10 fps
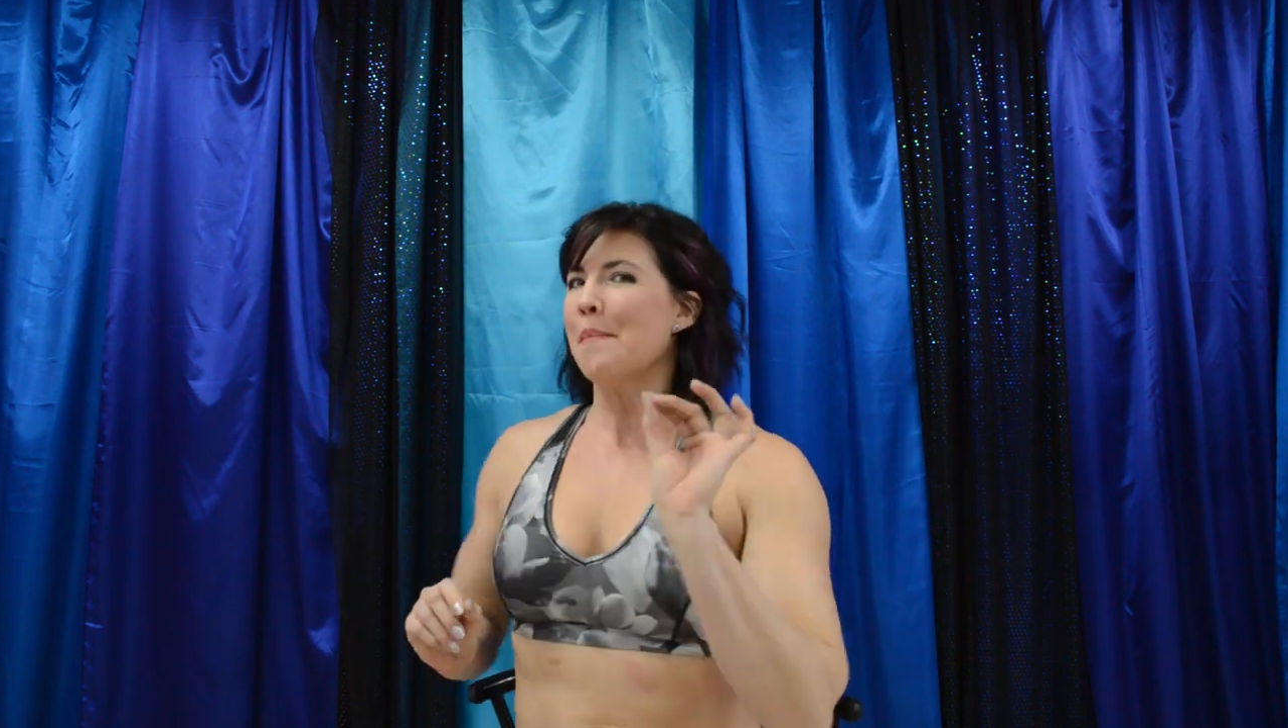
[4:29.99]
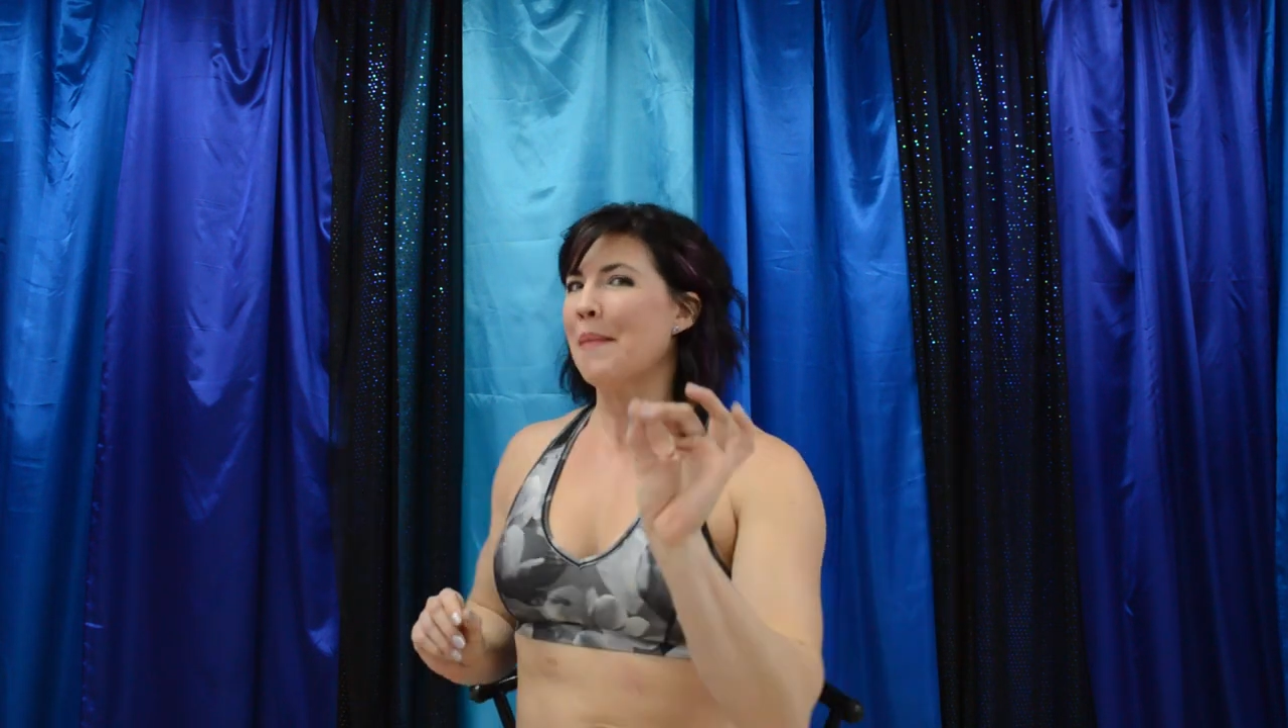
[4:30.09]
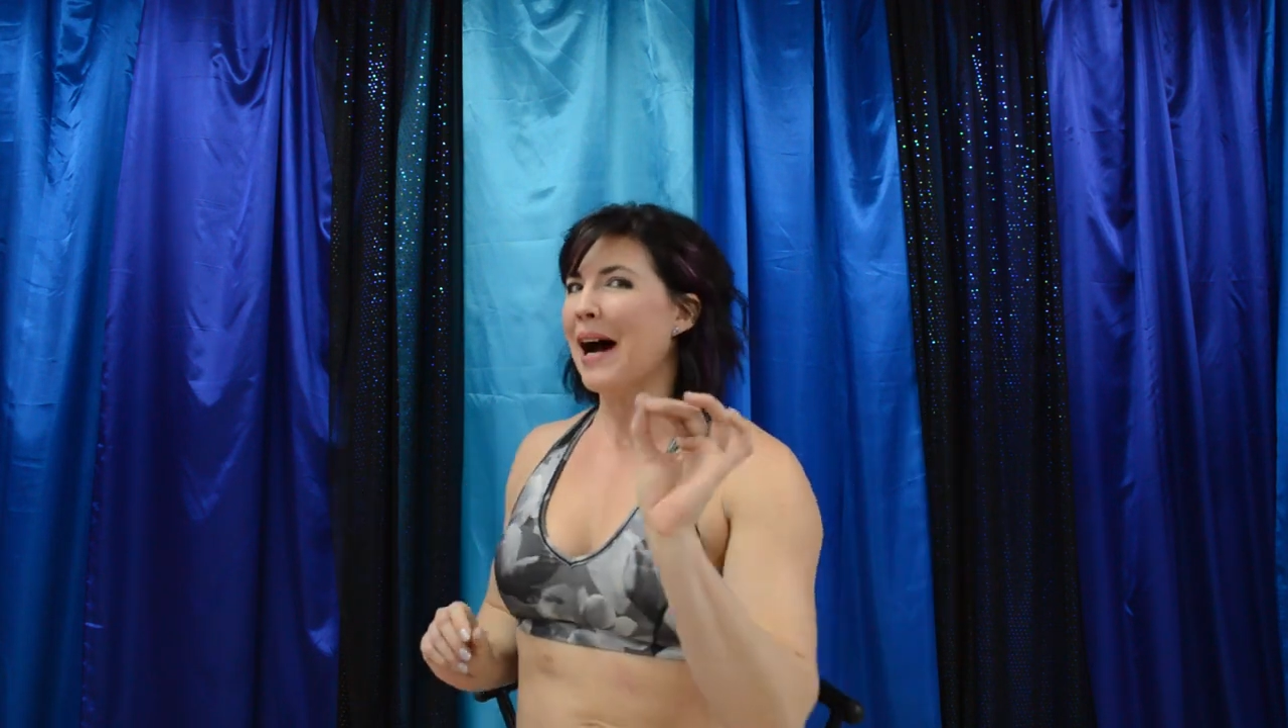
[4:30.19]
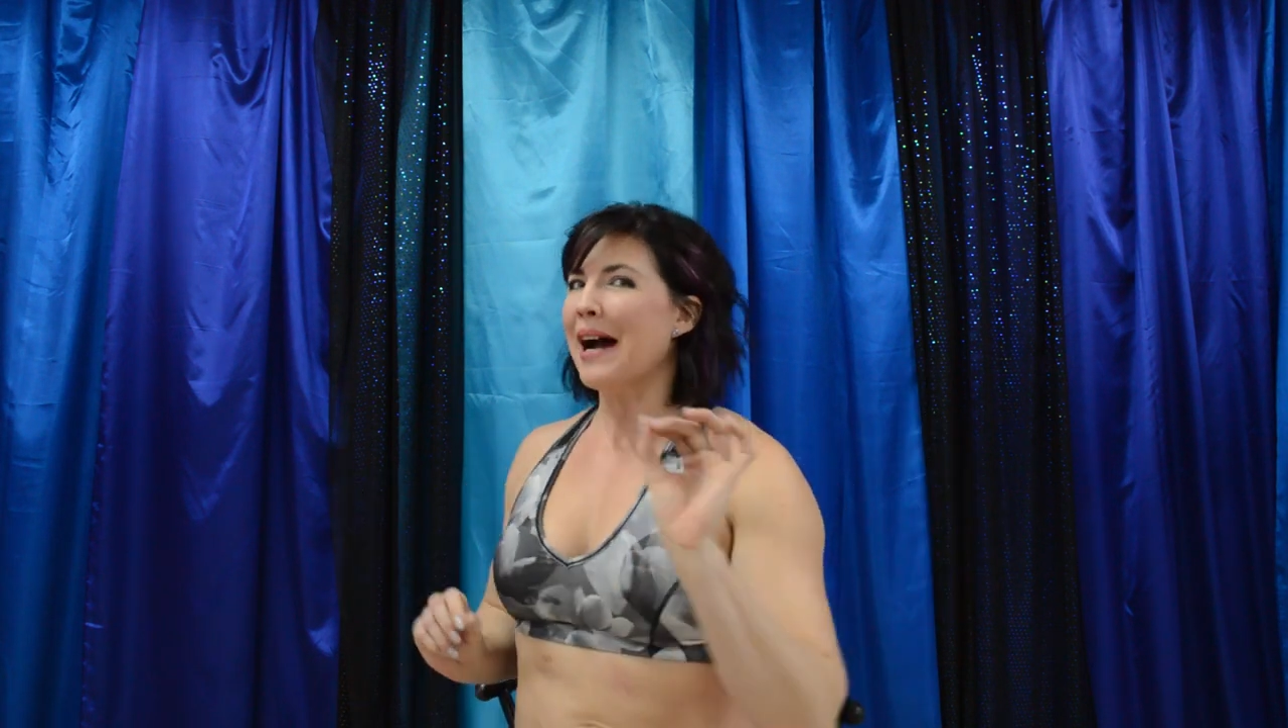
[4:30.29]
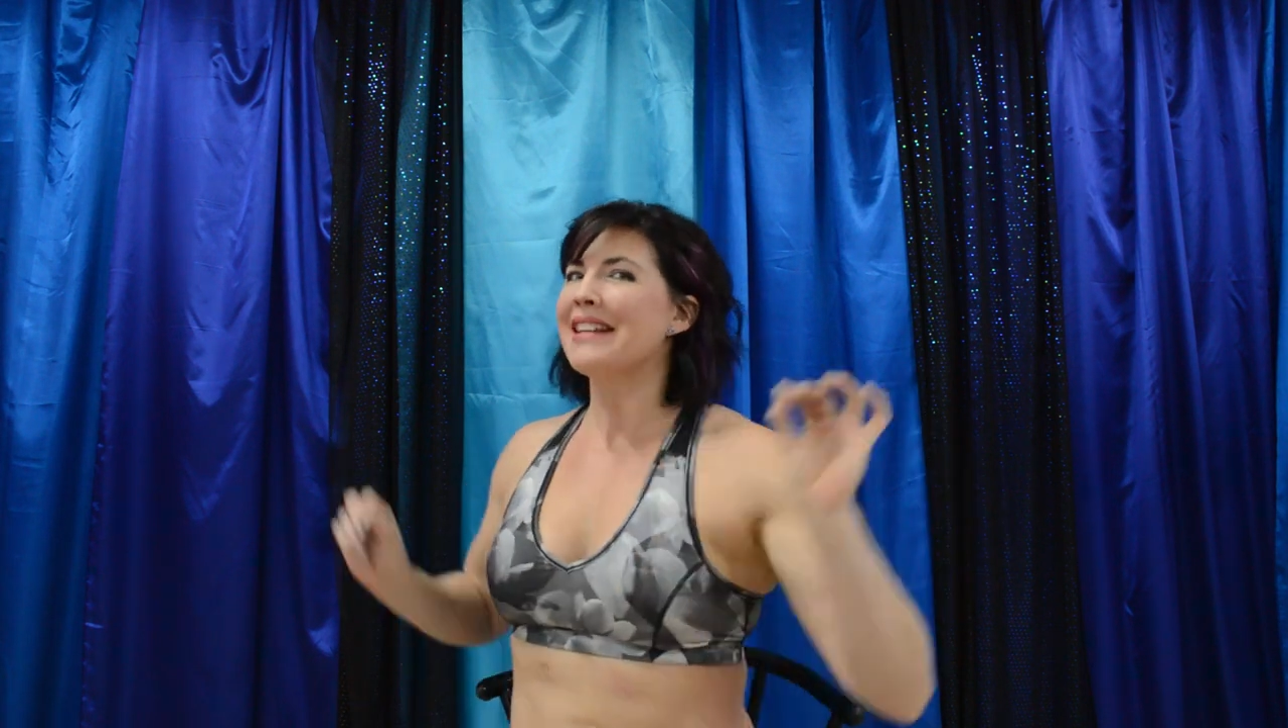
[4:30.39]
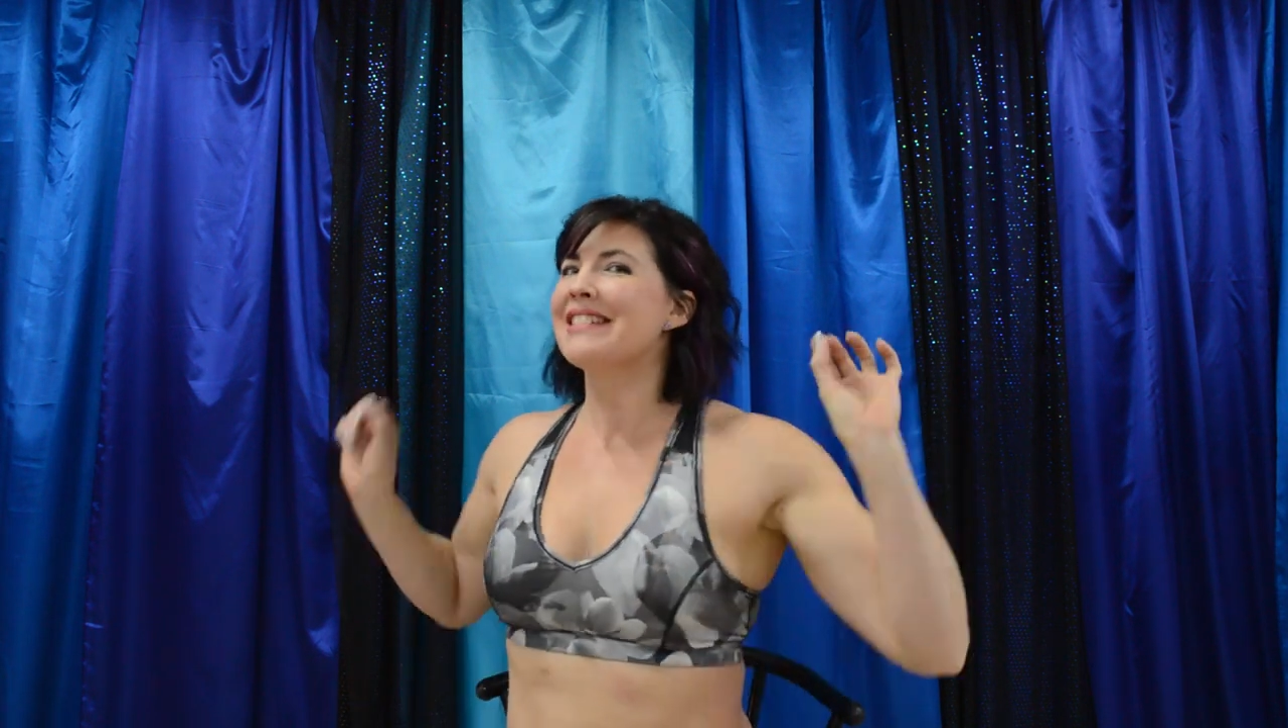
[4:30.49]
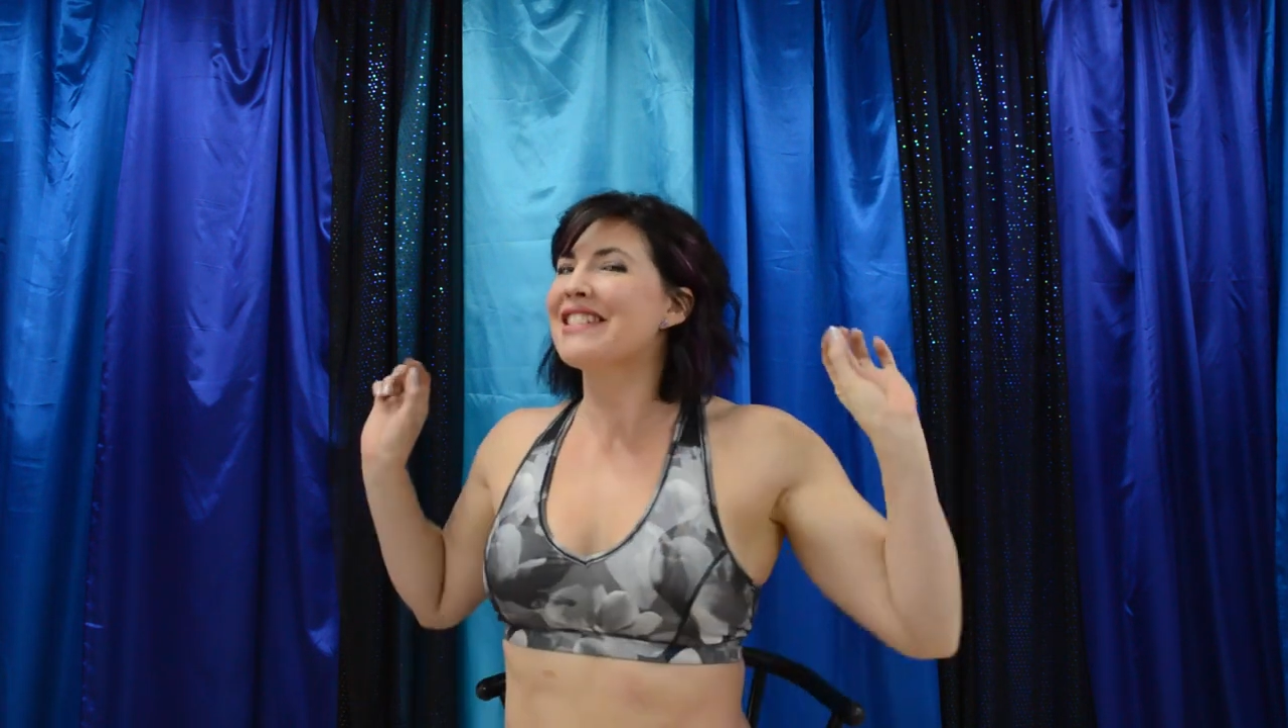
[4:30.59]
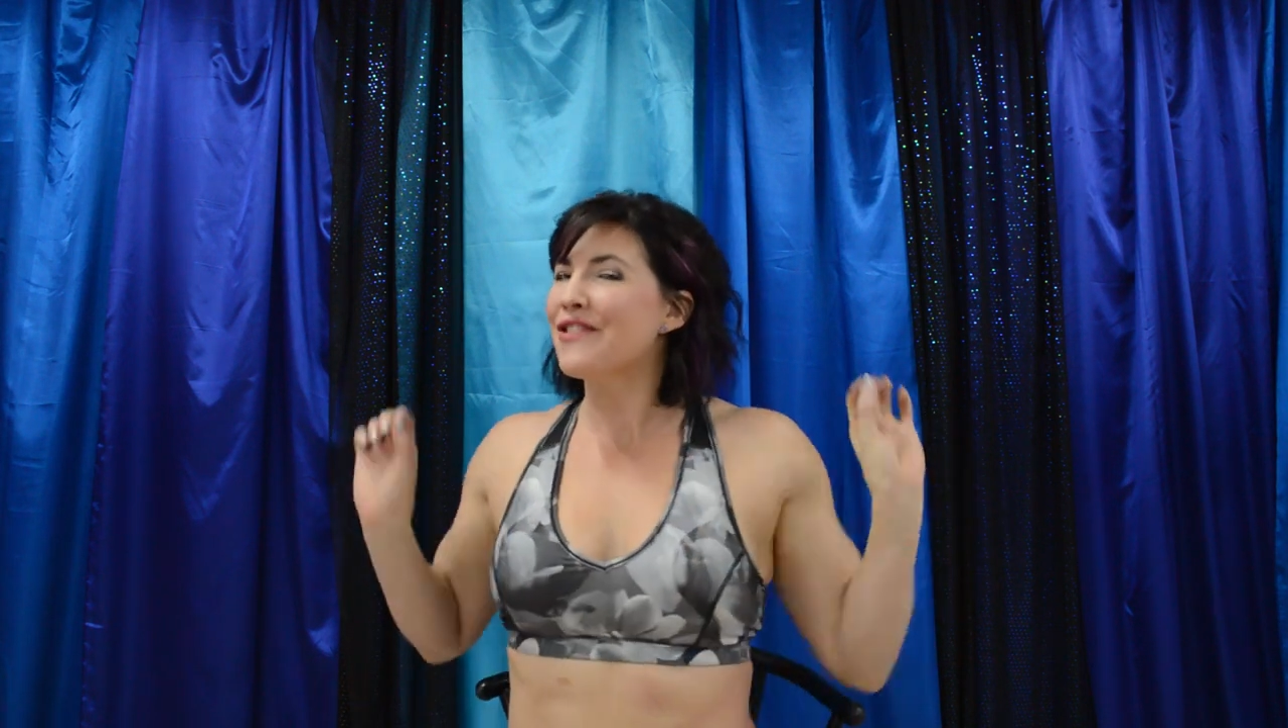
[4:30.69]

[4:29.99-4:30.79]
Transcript: my